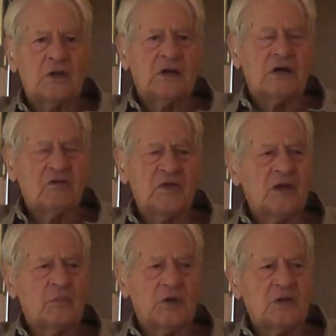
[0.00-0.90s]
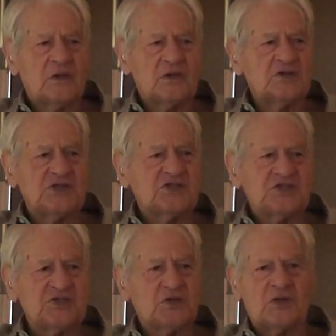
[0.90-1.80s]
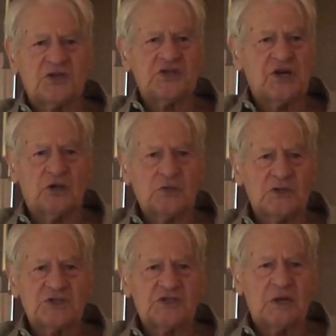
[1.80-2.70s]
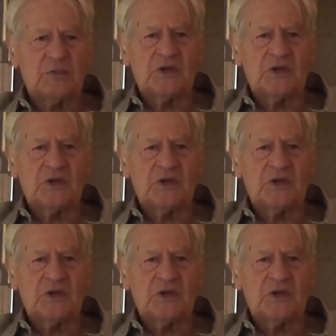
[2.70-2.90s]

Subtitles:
and everything, but it just isn't going to gel with some.